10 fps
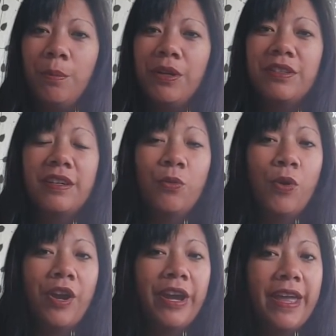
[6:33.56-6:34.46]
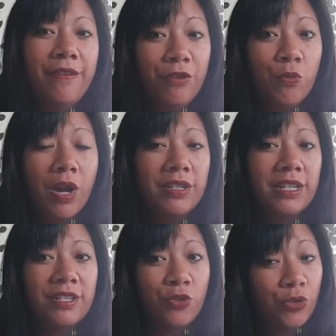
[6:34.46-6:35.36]
but where everyone
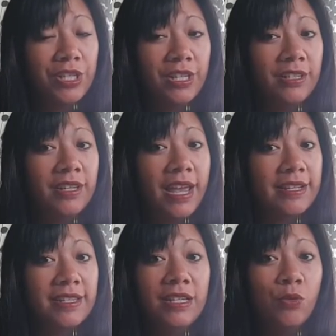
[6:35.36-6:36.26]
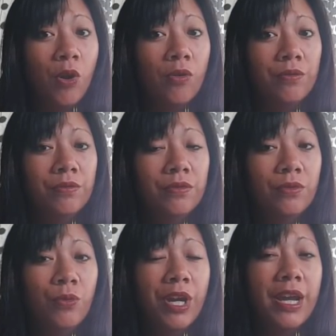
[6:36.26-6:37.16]
is treated as equal,
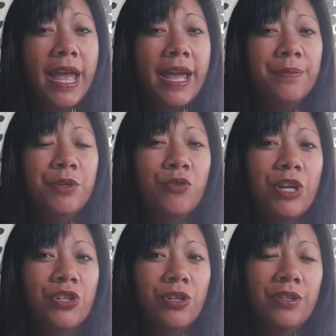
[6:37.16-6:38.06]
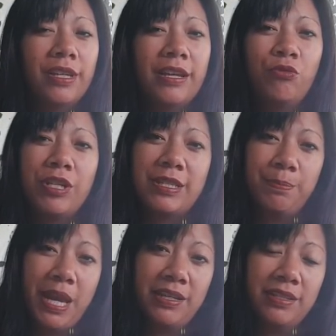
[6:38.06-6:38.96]
where admiration and
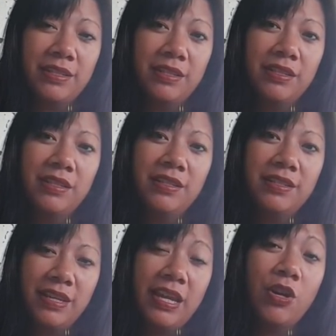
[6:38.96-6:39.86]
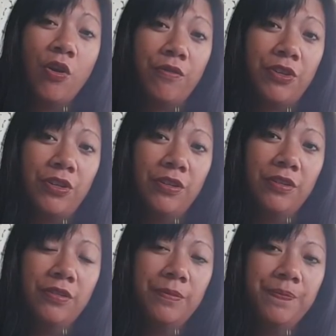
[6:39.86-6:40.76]
respect take over.
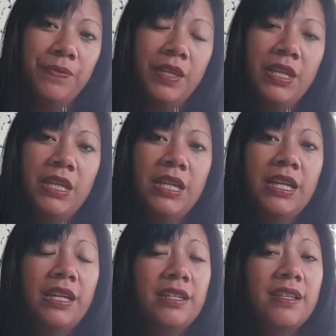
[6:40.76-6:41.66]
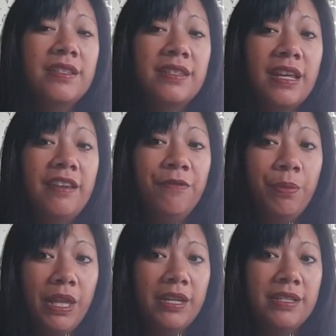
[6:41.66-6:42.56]
It is a safe
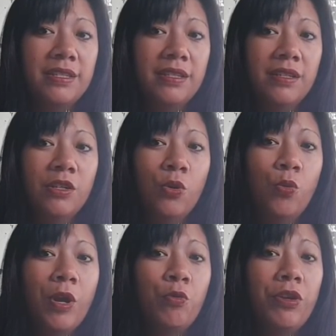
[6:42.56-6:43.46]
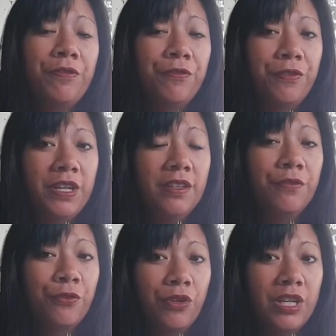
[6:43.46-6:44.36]
place where we feel
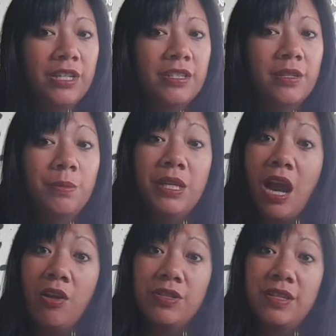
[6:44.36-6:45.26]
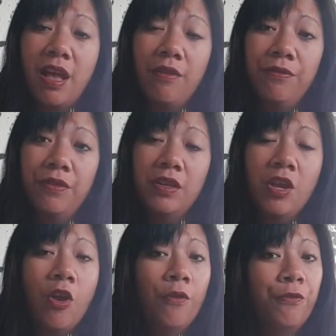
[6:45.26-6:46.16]
free to be ourselves,
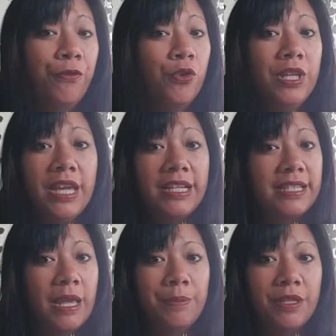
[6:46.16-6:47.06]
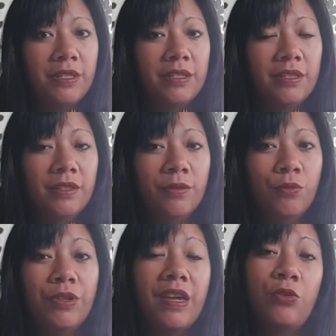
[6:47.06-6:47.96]
fully accepted
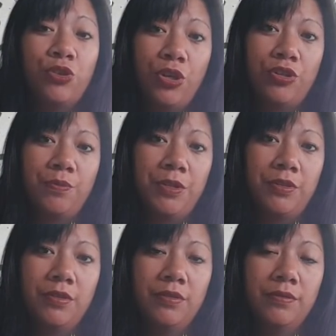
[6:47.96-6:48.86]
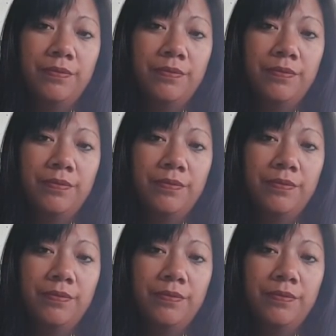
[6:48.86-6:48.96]
without judgment.